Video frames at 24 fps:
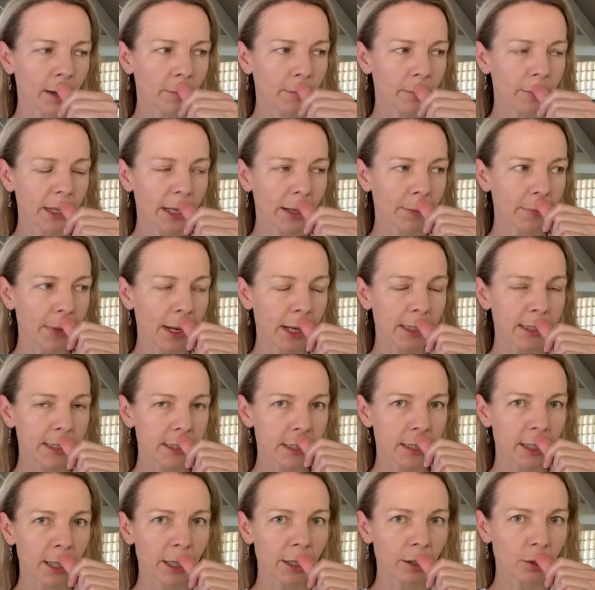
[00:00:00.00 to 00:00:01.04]
the amounts
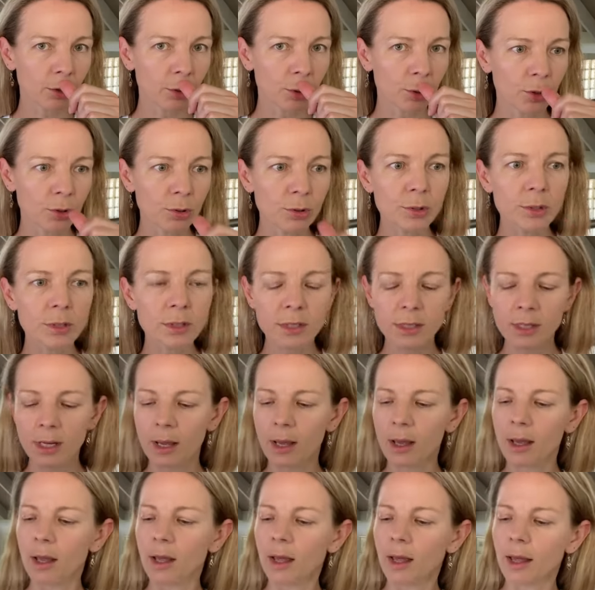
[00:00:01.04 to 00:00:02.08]
that I used.
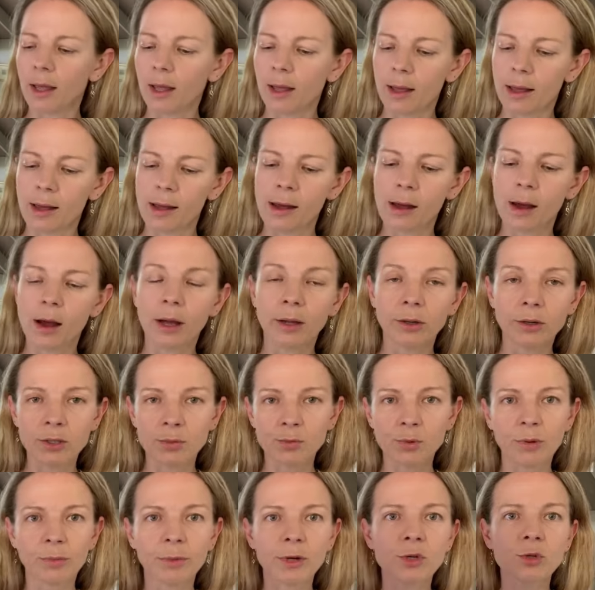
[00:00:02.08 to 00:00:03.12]
I used
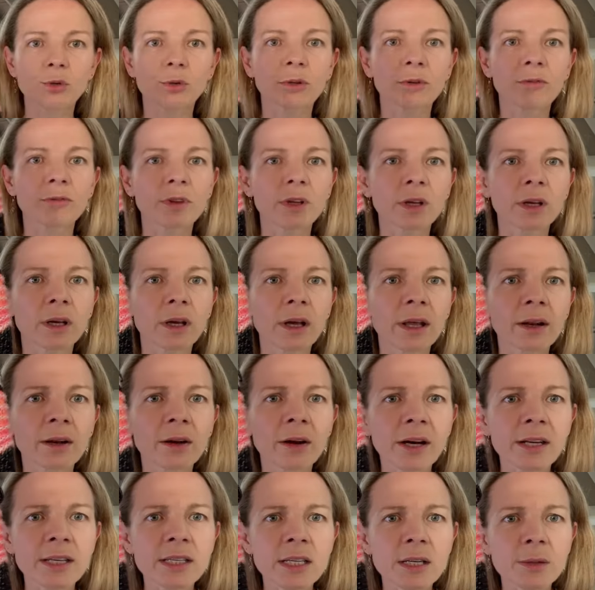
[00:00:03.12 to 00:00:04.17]
pretty much all of the, and
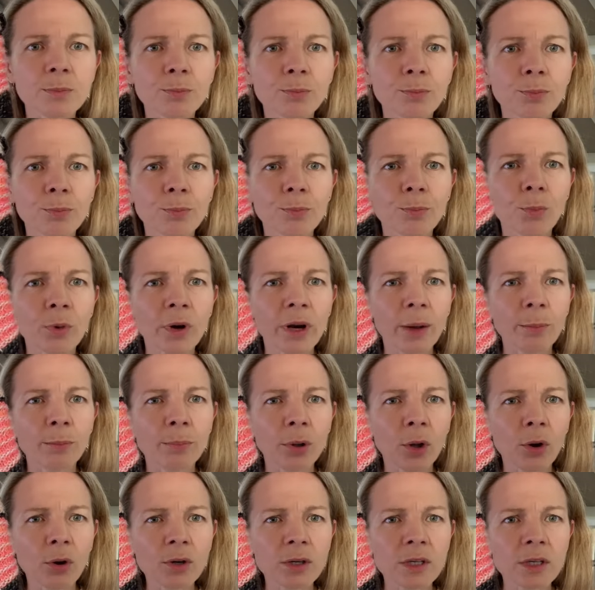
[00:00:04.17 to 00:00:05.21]
I did, when I
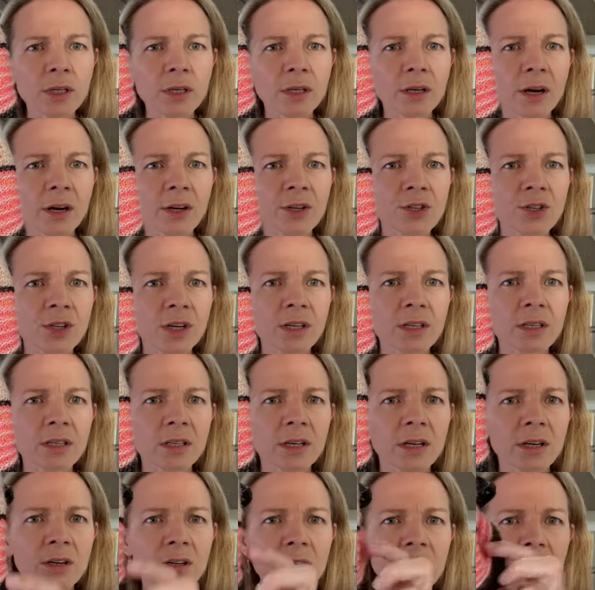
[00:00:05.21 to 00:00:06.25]
blocked it, I just,
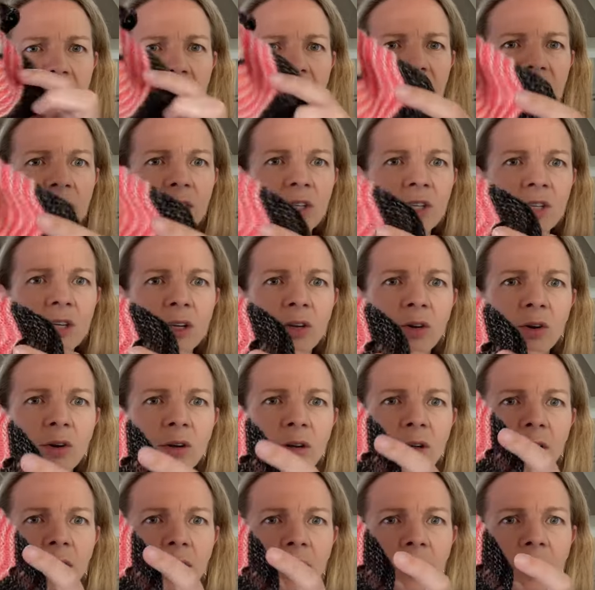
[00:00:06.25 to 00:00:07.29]
can you see I've actually
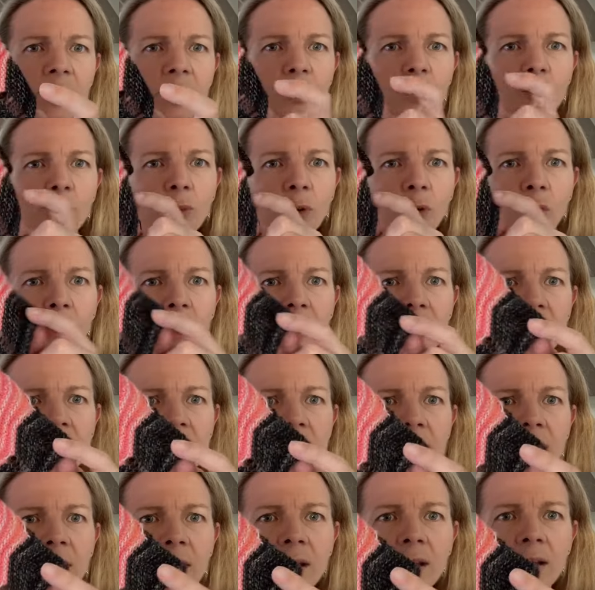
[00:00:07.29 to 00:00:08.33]
got like little points
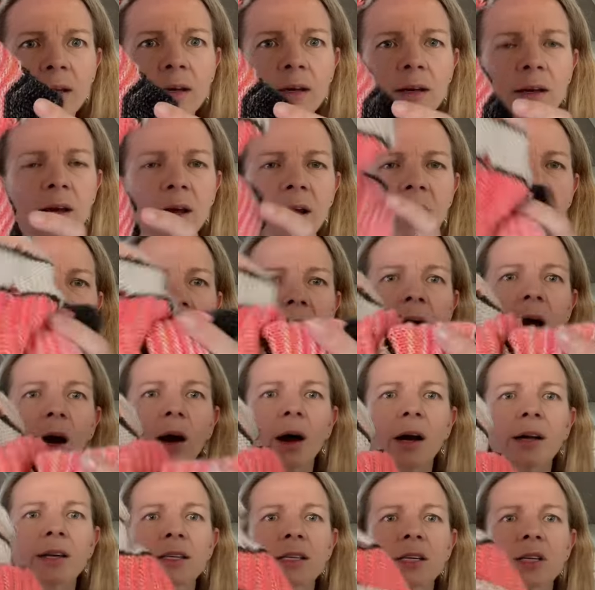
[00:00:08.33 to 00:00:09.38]
there?
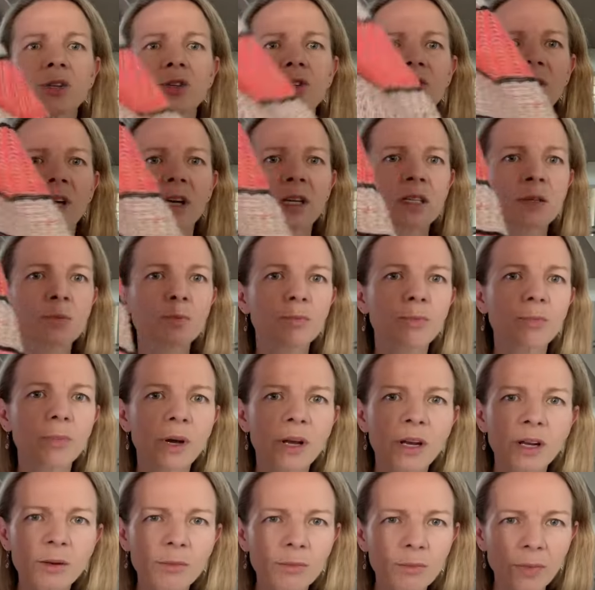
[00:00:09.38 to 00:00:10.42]
I
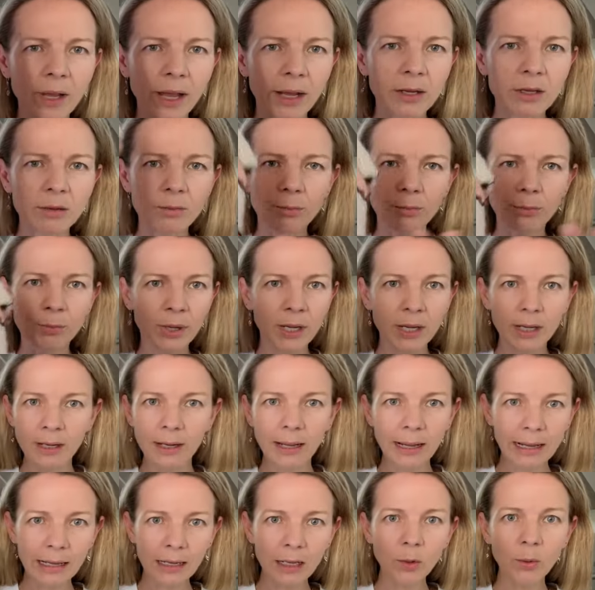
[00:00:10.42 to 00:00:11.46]
didn't like pin
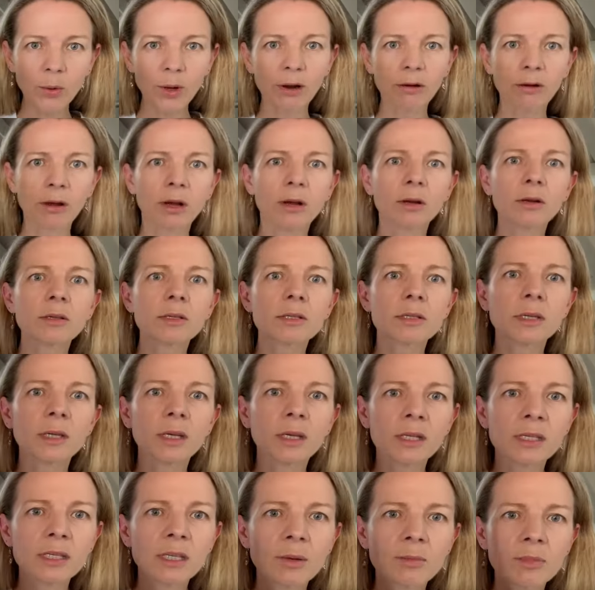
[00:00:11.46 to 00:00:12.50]
anywhere else,
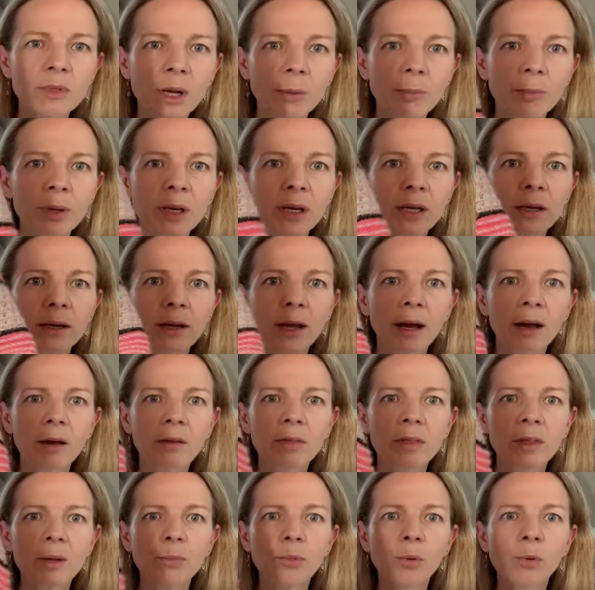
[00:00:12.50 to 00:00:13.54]
except I pinned
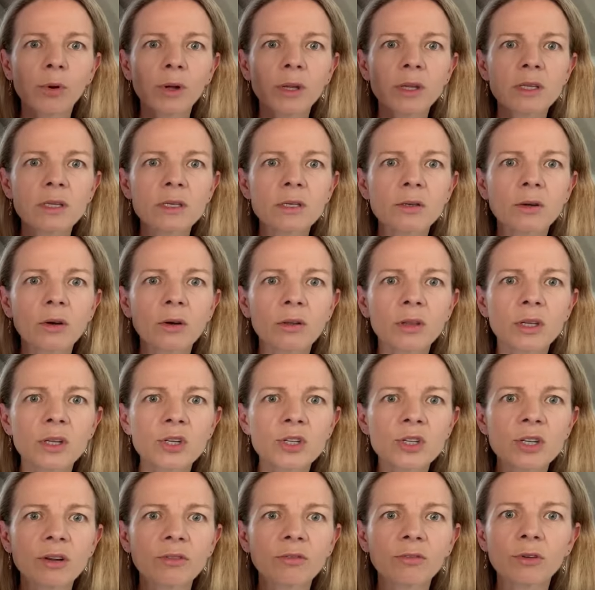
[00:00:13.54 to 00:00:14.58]
out the points on the
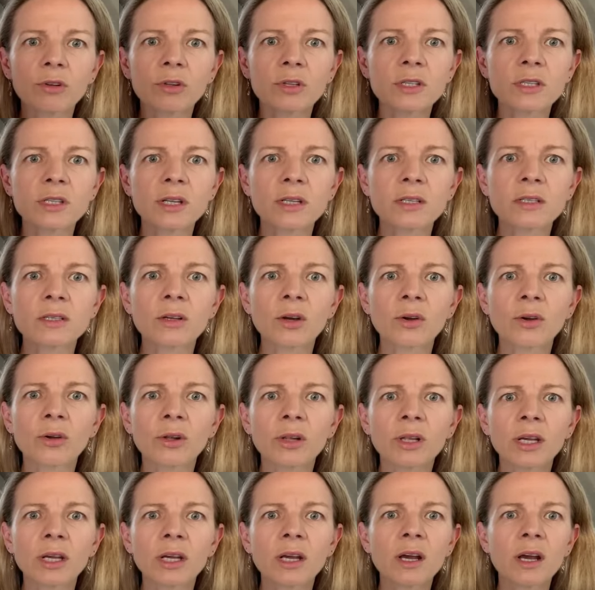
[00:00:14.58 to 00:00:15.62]
chevrons. That's the
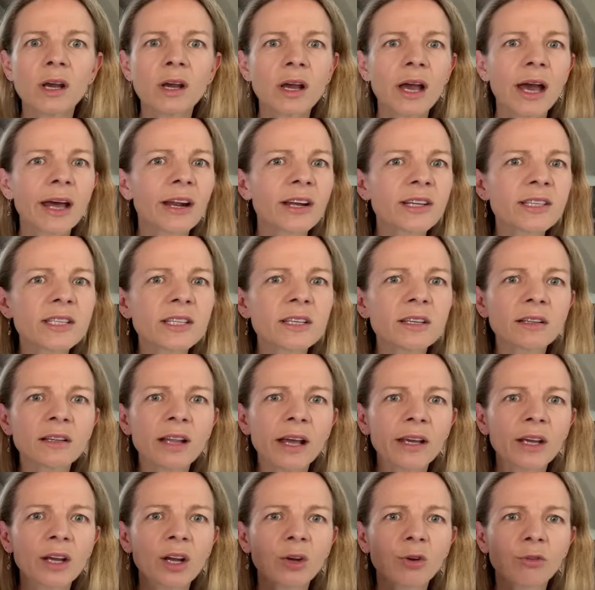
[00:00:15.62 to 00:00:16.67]
only, and I didn't
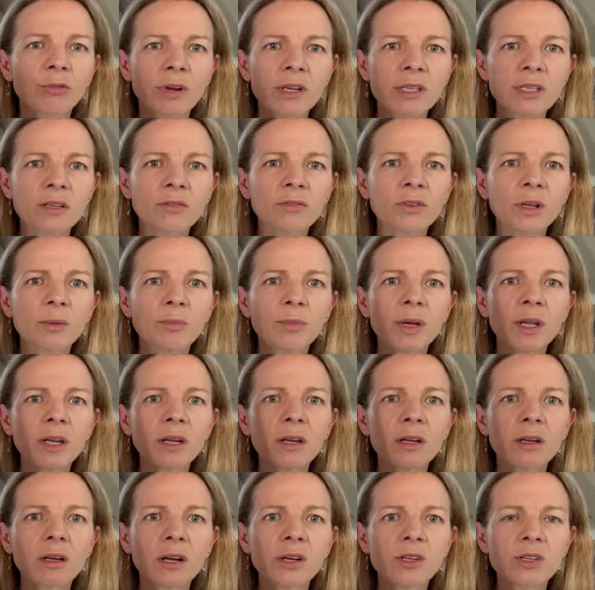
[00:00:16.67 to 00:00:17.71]
like aggressively pin
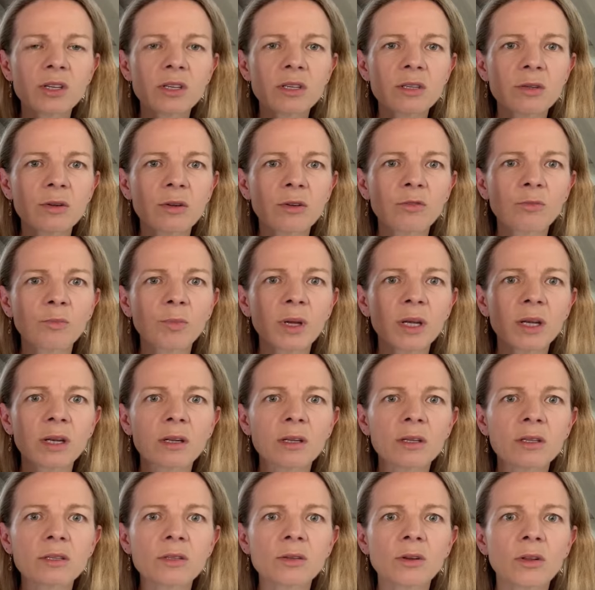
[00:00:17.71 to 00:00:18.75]
it. I just sort of pinned
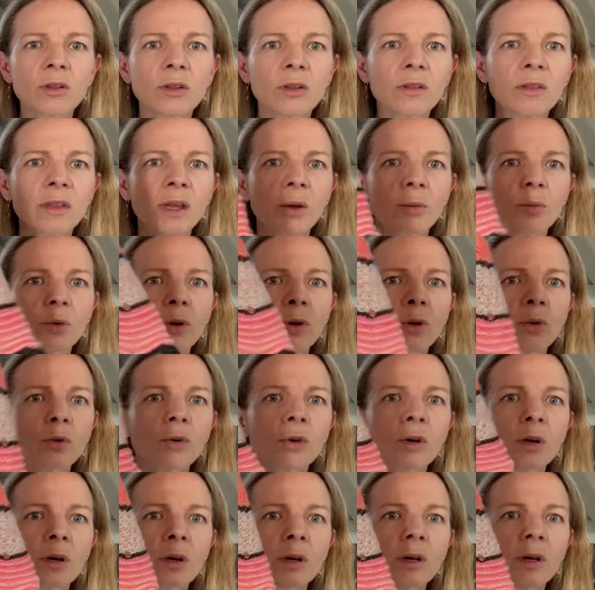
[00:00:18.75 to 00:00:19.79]
it so that they would
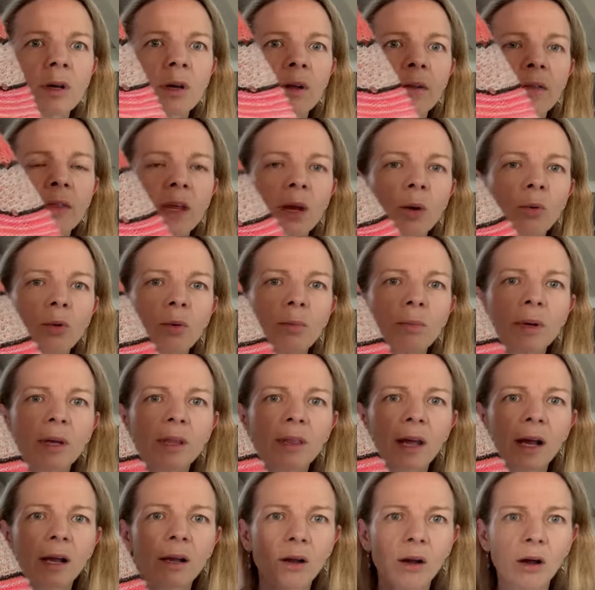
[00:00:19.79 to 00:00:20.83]
look, there would be
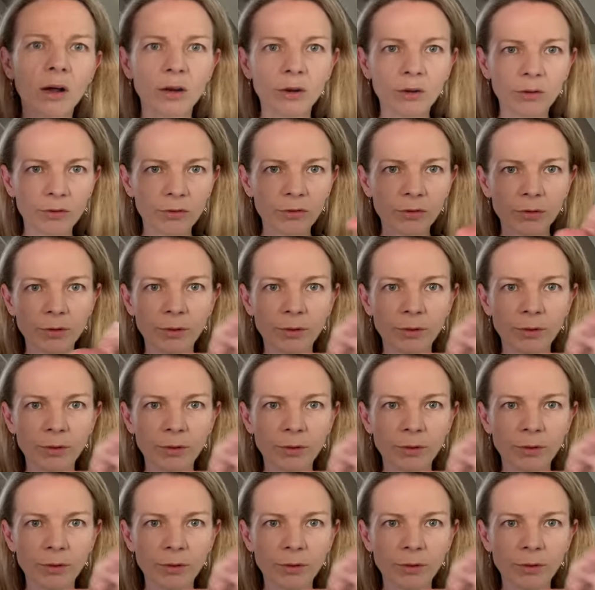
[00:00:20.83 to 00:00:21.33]
that kind of